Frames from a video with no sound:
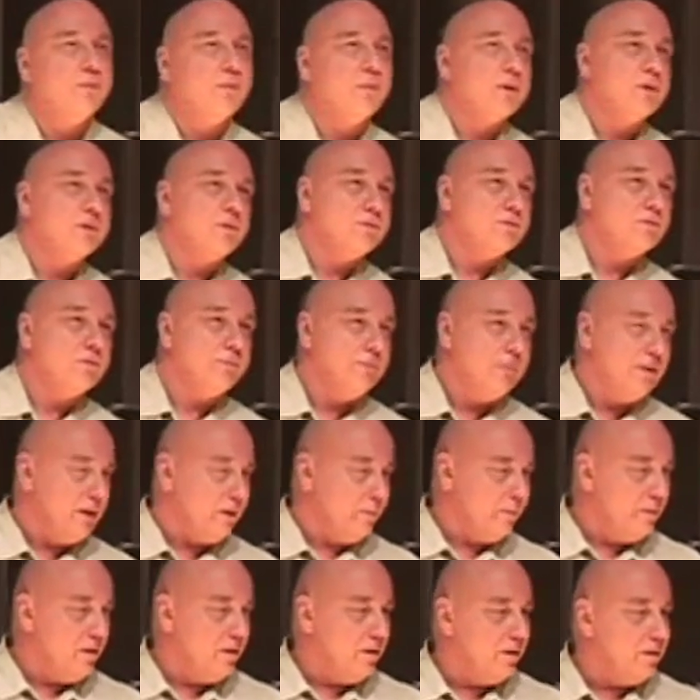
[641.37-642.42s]
Orchestra
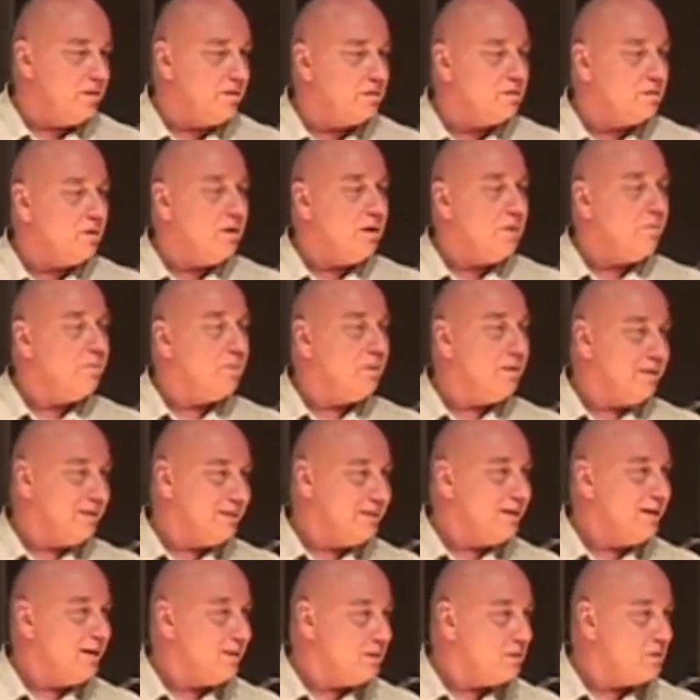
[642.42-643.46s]
many years ago, I played
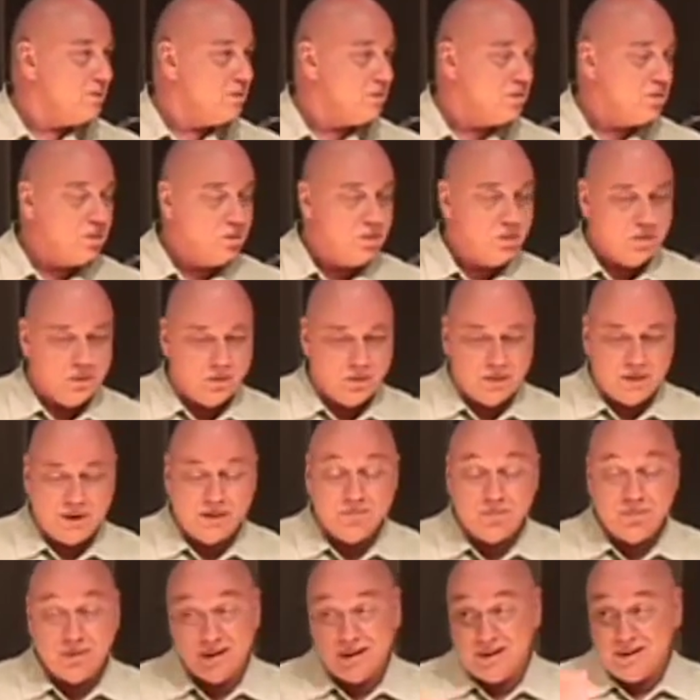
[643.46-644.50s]
that as a solo. I
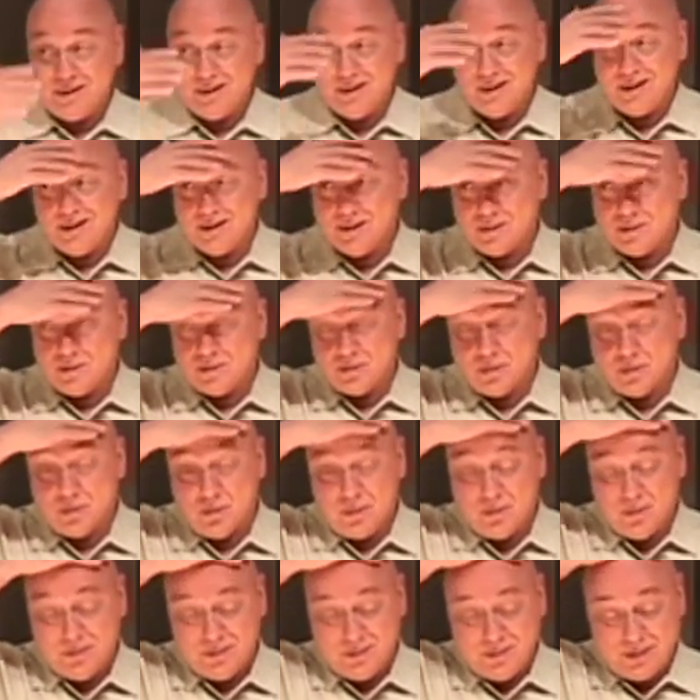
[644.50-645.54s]
played it a lot as a
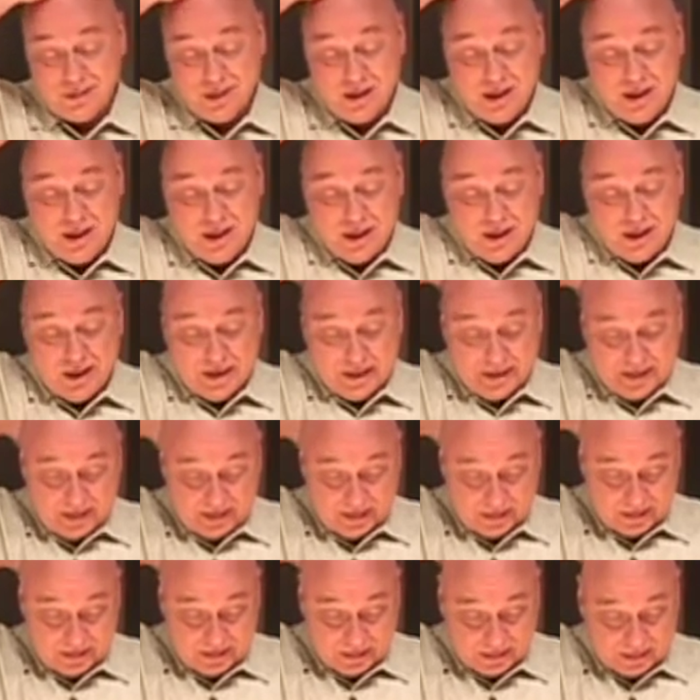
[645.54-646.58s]
solo,
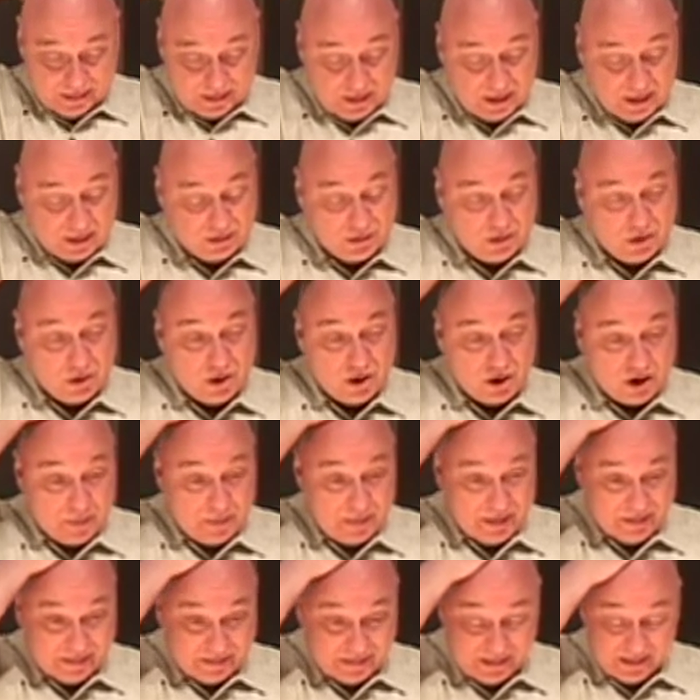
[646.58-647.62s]
and I'll talk
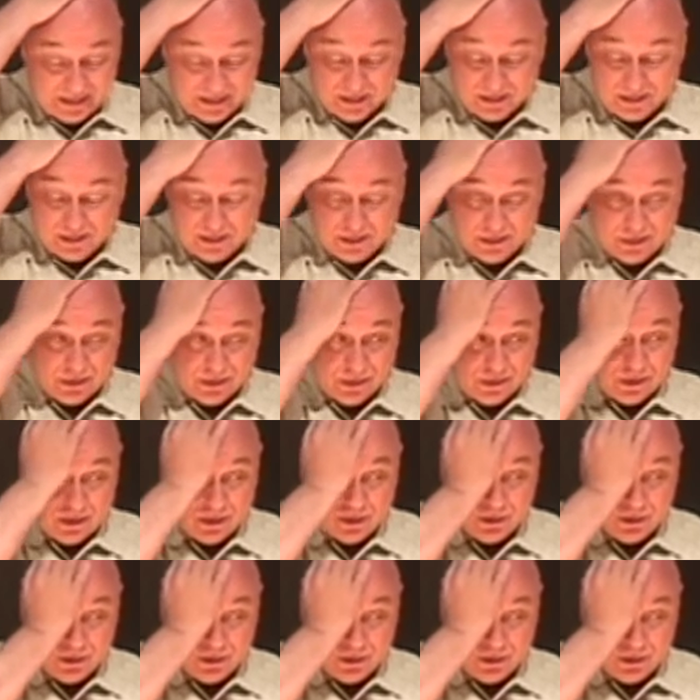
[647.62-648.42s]
about that since